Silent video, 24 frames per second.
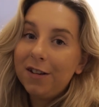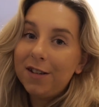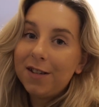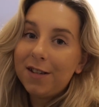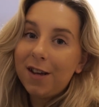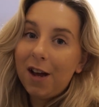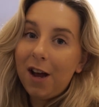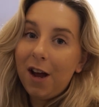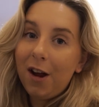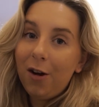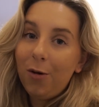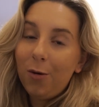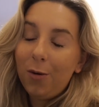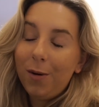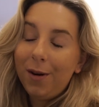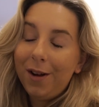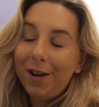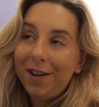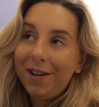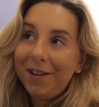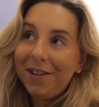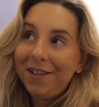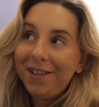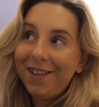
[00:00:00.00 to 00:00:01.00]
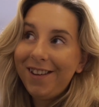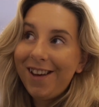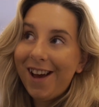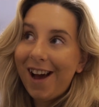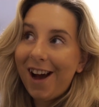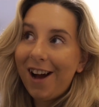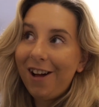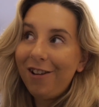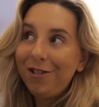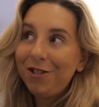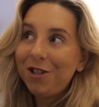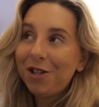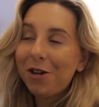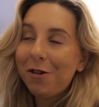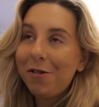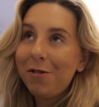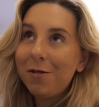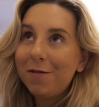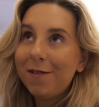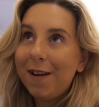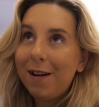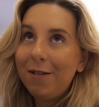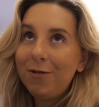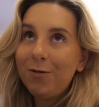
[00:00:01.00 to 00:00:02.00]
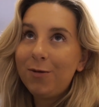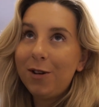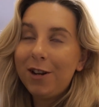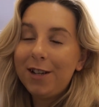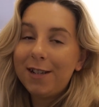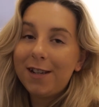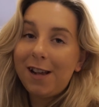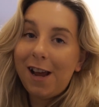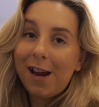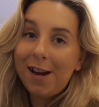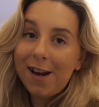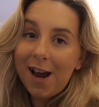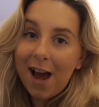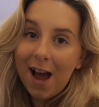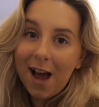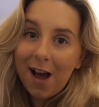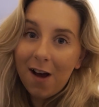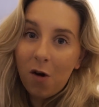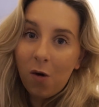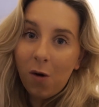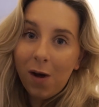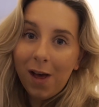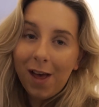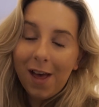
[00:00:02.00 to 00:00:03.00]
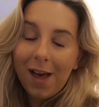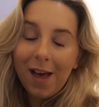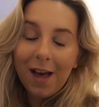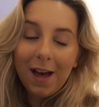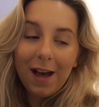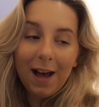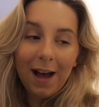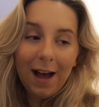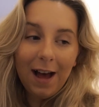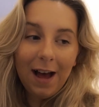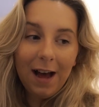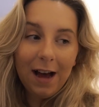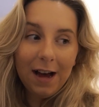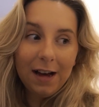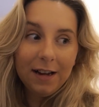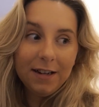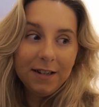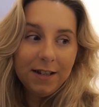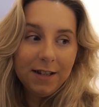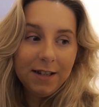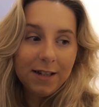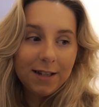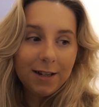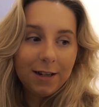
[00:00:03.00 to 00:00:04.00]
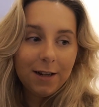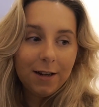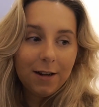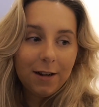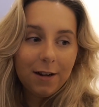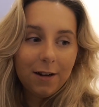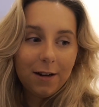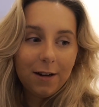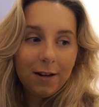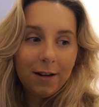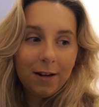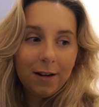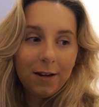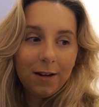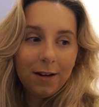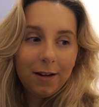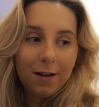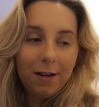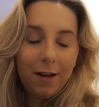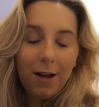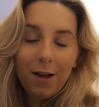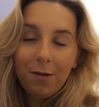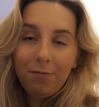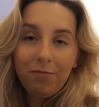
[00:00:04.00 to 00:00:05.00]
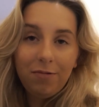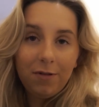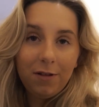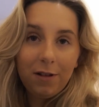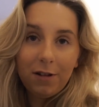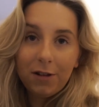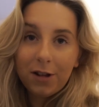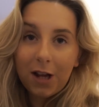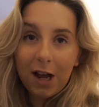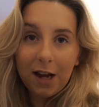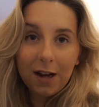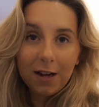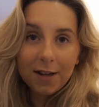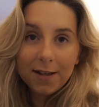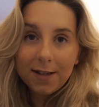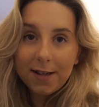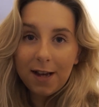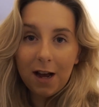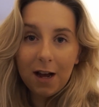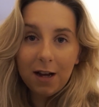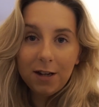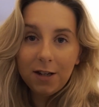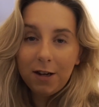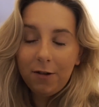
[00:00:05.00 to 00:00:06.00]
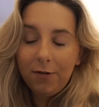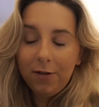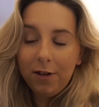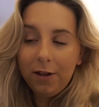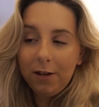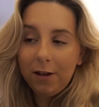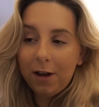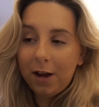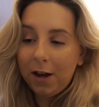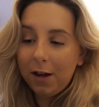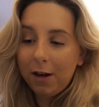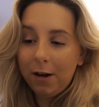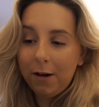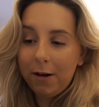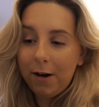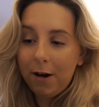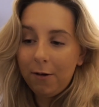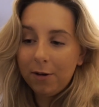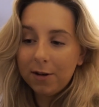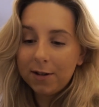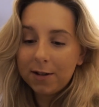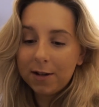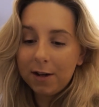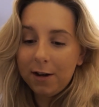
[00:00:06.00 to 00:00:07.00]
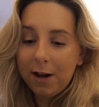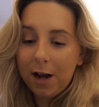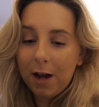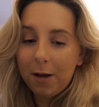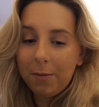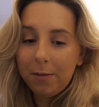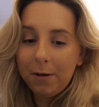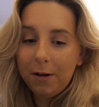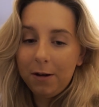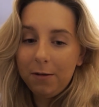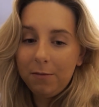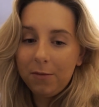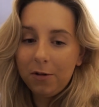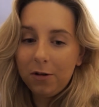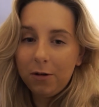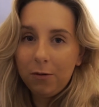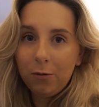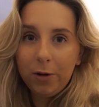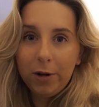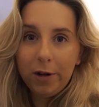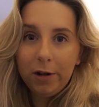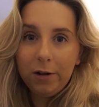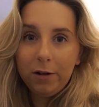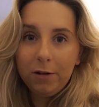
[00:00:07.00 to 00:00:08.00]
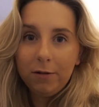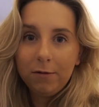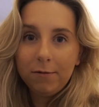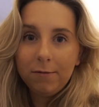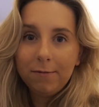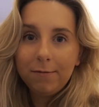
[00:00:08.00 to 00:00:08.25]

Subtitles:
So yeah, I'll show you around what it's like now, and like I say, I don't know what's going to happen, but we'll